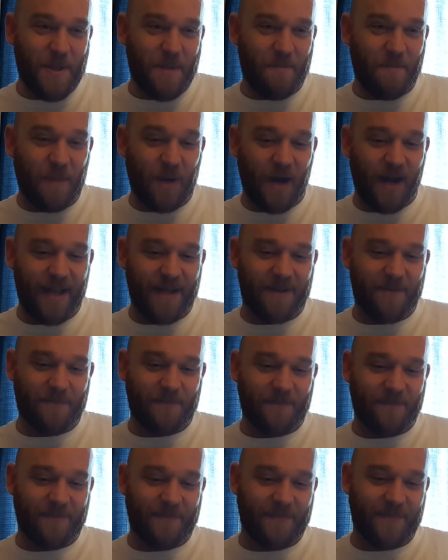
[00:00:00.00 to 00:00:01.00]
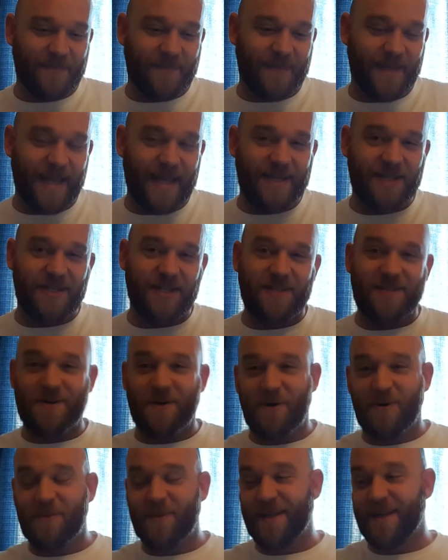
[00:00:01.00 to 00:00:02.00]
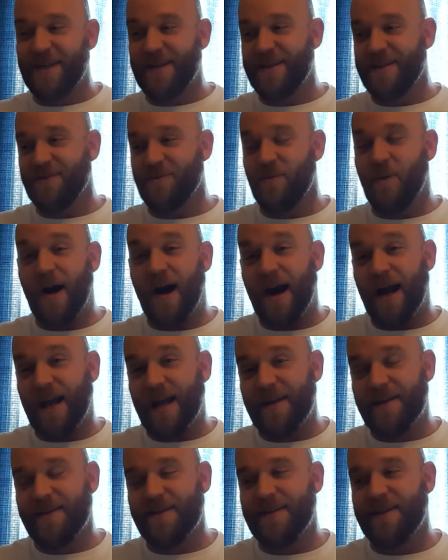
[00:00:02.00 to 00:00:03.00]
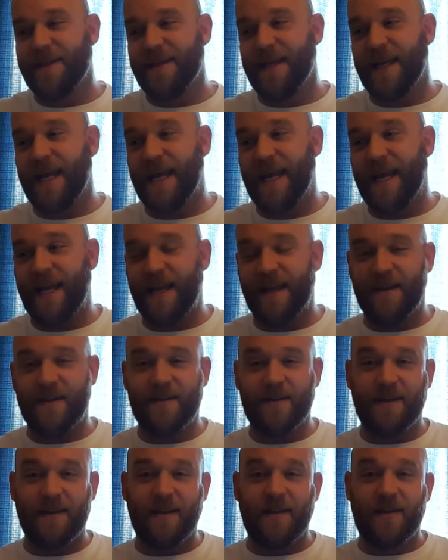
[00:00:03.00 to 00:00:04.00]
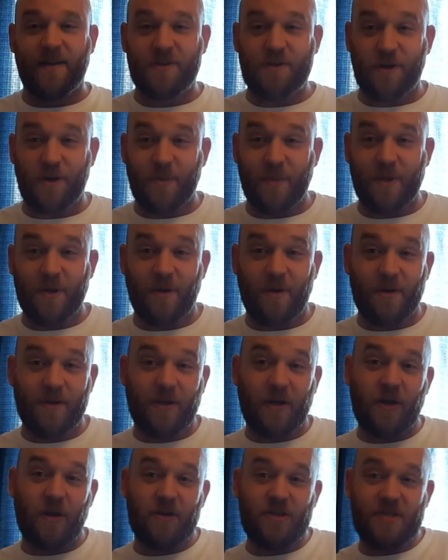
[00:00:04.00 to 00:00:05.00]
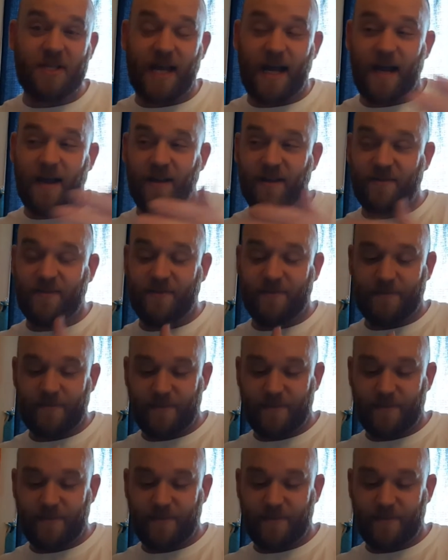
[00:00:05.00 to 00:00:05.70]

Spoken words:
But then she told me why and turned me on to her style of